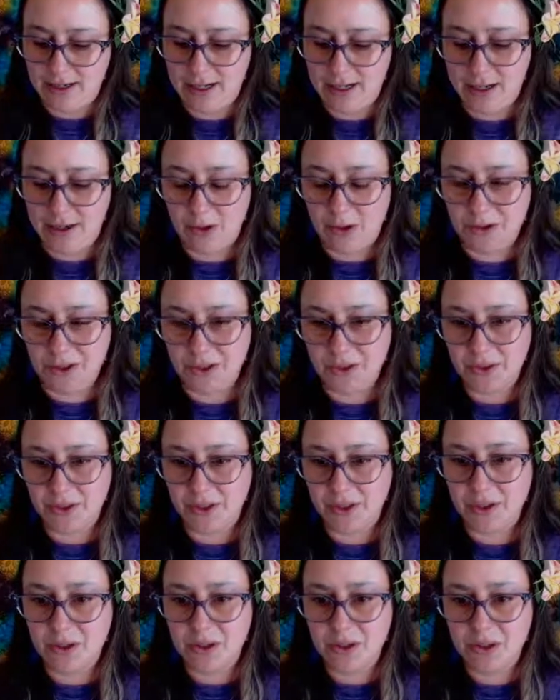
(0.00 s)
Also at the
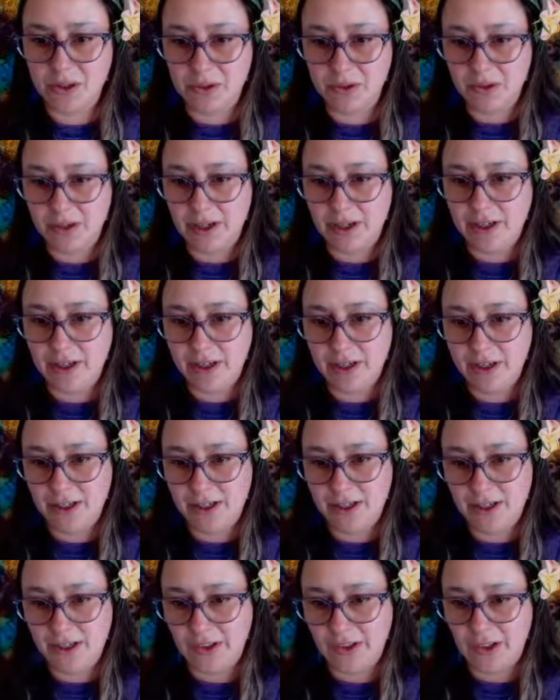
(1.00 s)
Koko Crater,
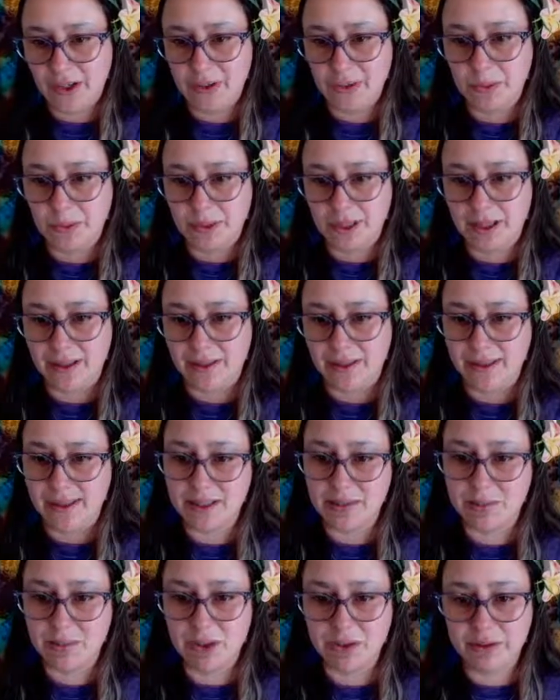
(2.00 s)
along with these
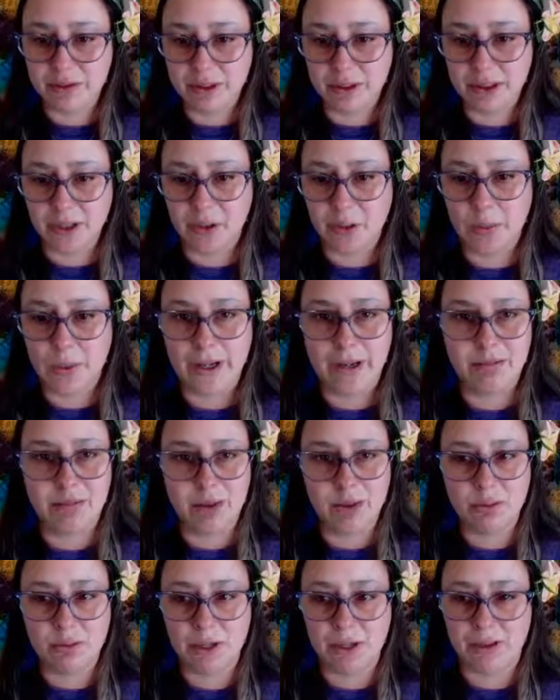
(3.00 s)
beautiful little white
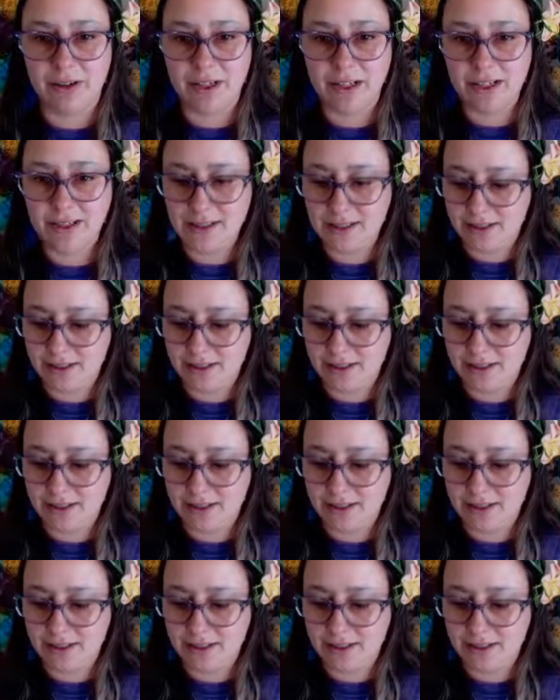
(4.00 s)
plumerias.